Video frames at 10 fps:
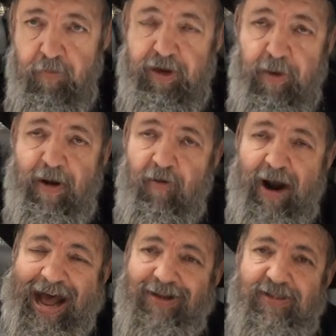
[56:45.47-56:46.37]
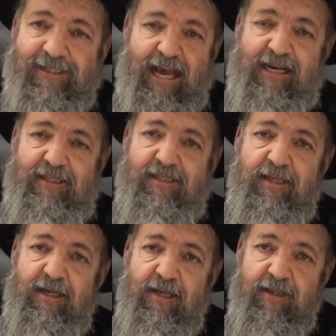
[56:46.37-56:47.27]
But the Maral says
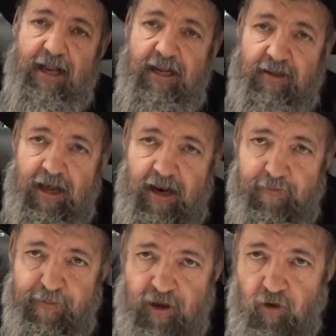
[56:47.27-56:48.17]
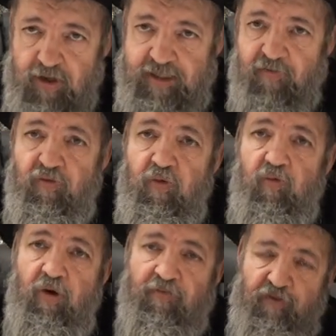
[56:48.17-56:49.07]
that he did it because of
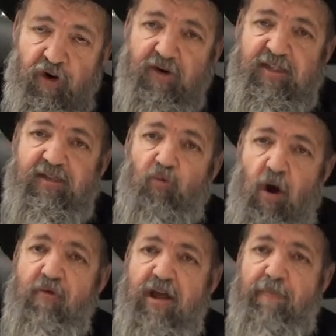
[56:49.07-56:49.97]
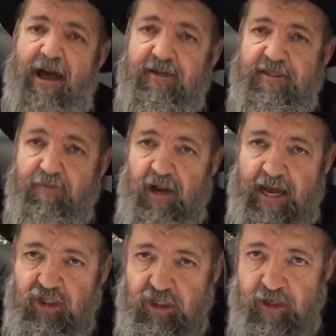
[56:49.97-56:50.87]
reverse worry about
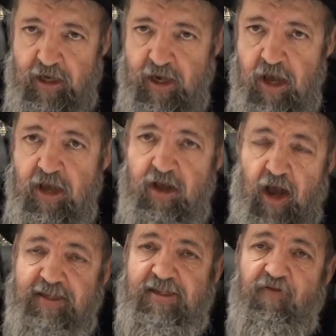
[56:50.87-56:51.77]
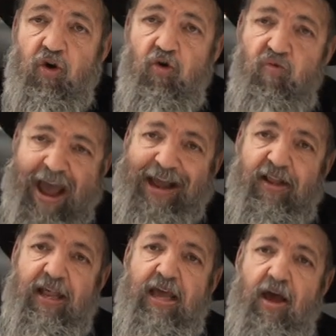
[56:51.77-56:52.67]
assimilation. Yosef
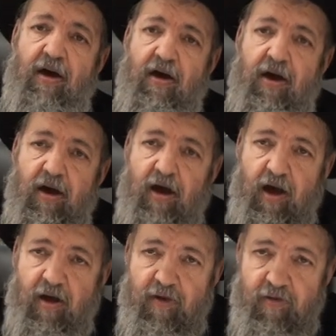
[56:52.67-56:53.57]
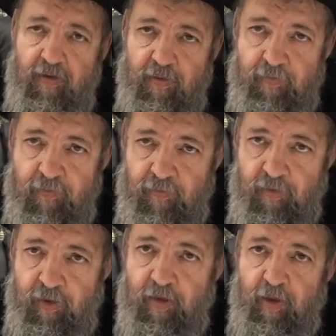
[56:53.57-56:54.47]
correctly uh,
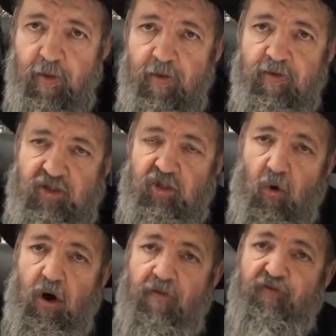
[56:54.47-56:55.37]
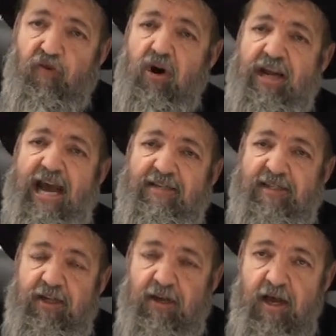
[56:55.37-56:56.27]
saw,
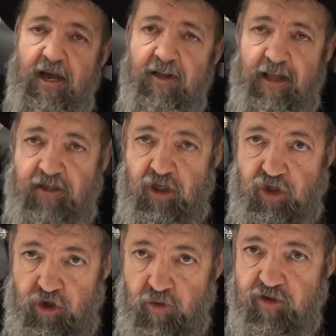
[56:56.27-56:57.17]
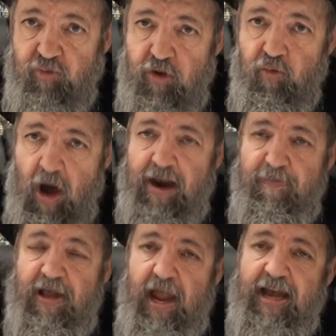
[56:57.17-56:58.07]
forecasted, that the Jews would want to
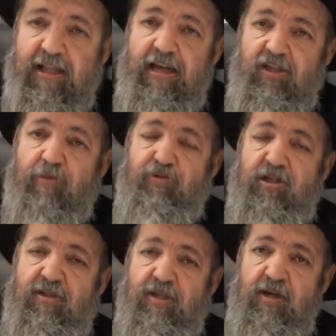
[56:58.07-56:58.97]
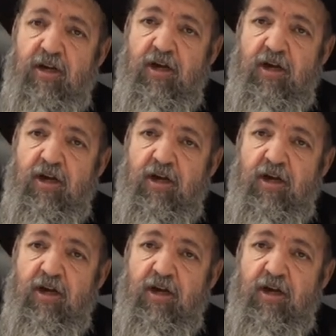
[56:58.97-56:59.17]
be like the Egyptians.